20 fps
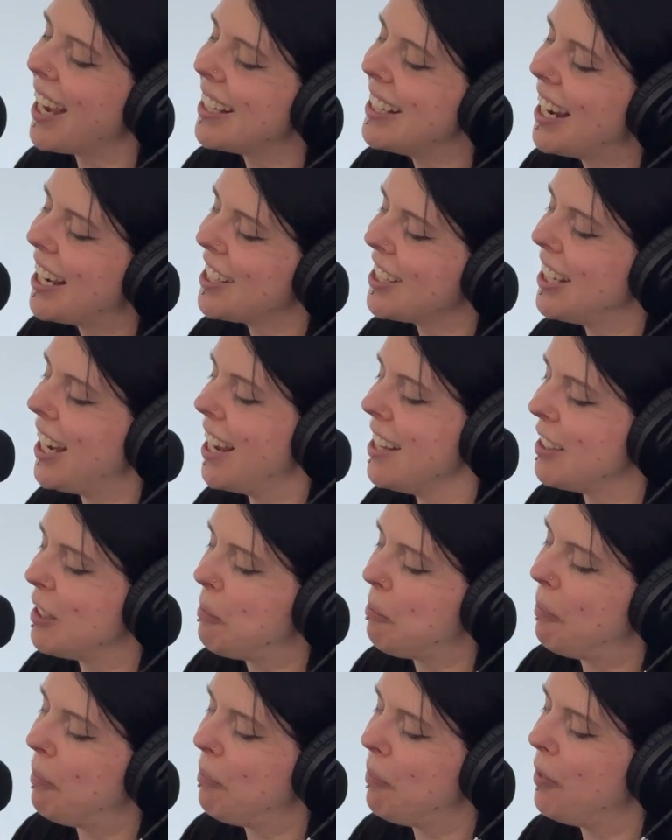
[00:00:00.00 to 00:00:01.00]
can actually answer.
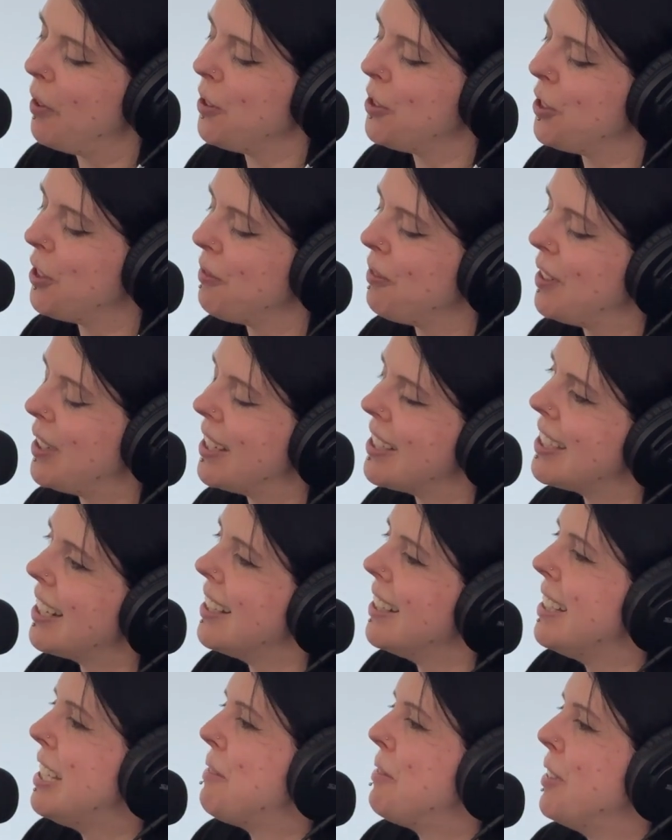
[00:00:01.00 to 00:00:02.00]
There's sort of a
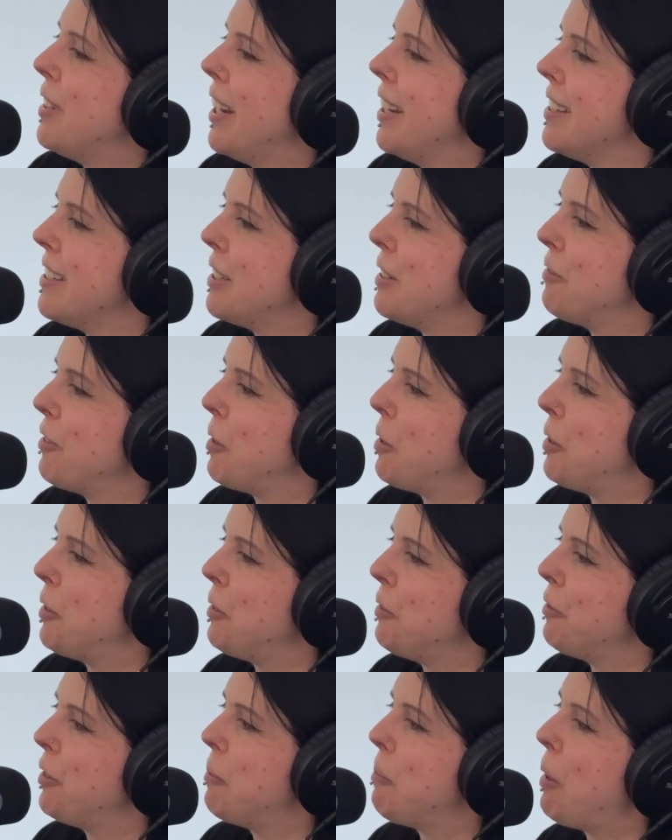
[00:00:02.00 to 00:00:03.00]
slightly different answer
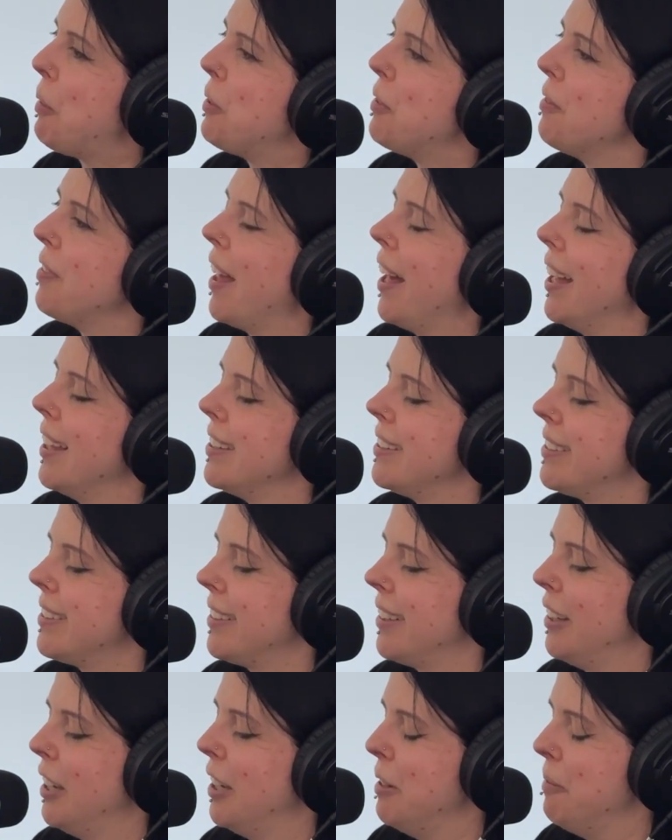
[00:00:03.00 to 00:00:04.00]
for both of that,
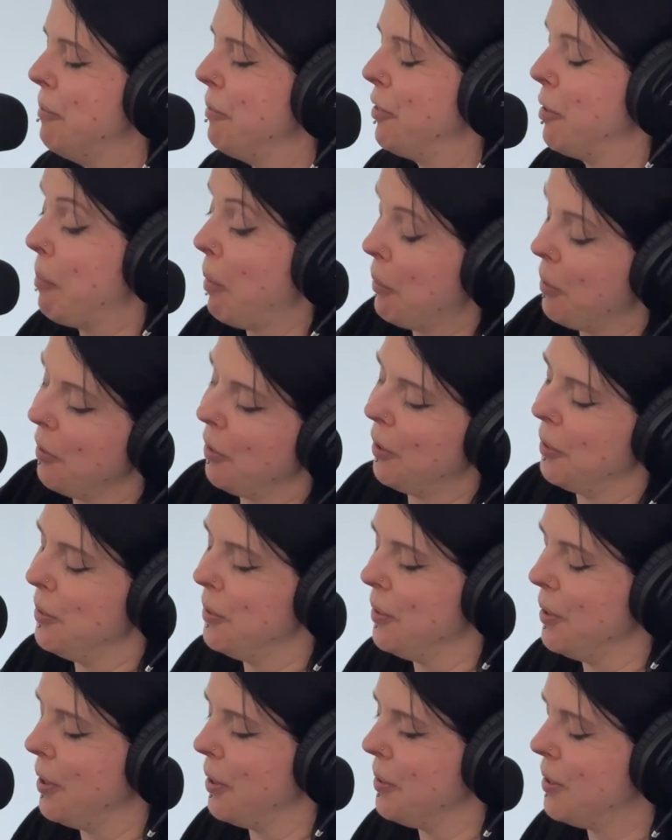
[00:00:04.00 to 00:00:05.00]
for both of
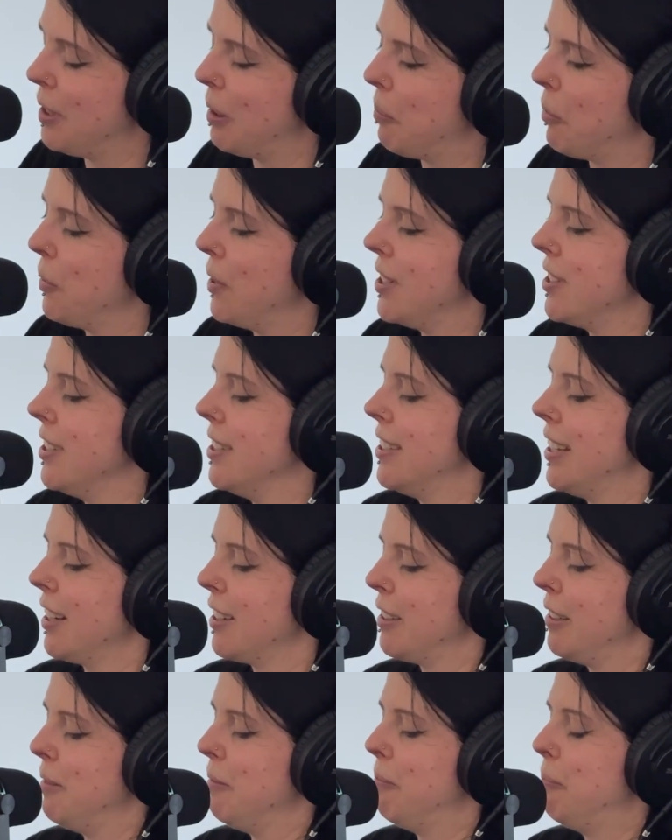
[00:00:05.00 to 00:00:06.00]
those sub-questions,
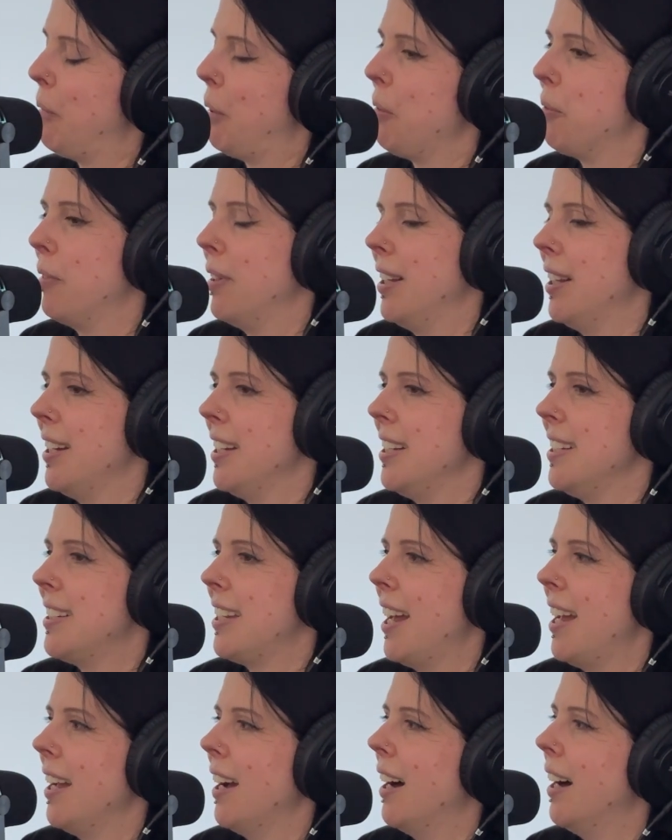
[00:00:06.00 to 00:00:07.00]
actually, both relating to
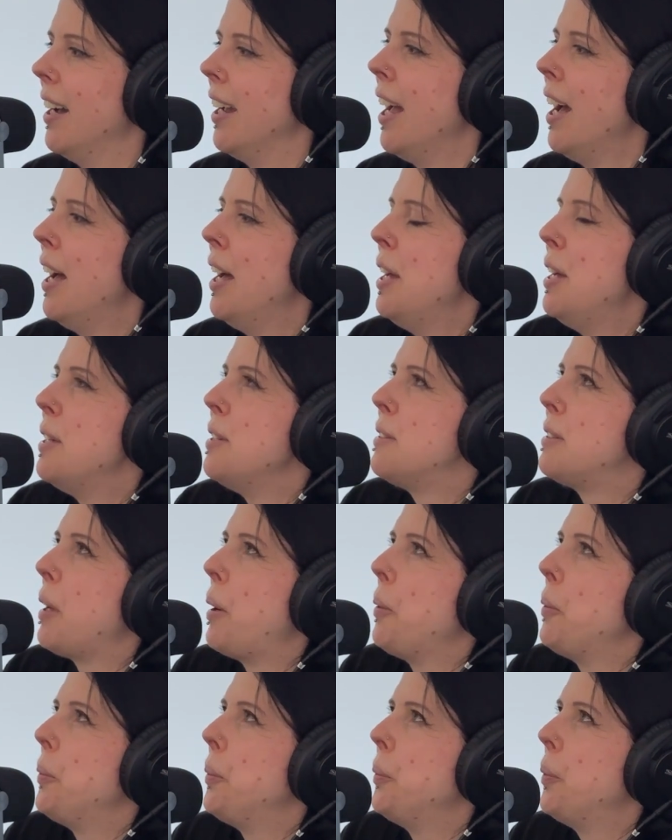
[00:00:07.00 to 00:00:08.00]
AI.
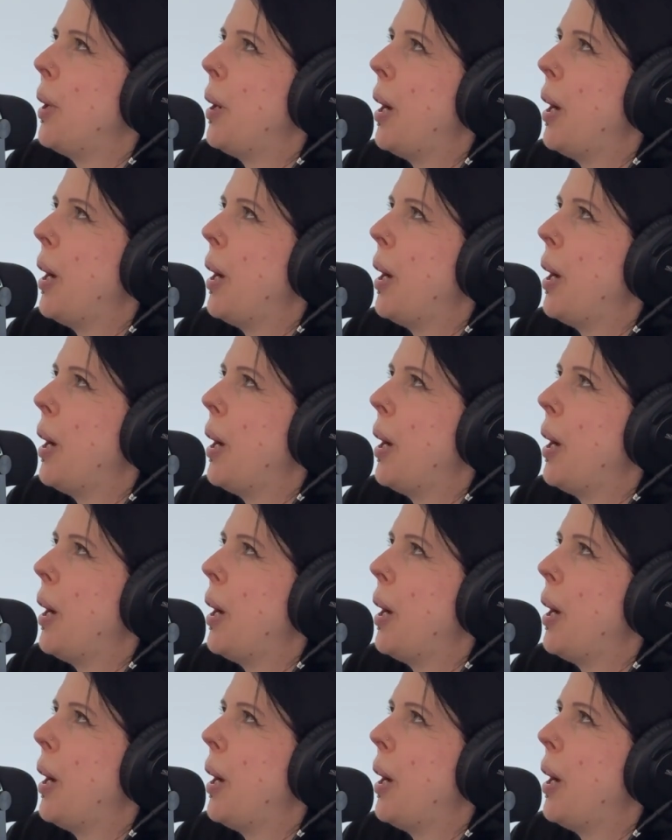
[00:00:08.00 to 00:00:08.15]
So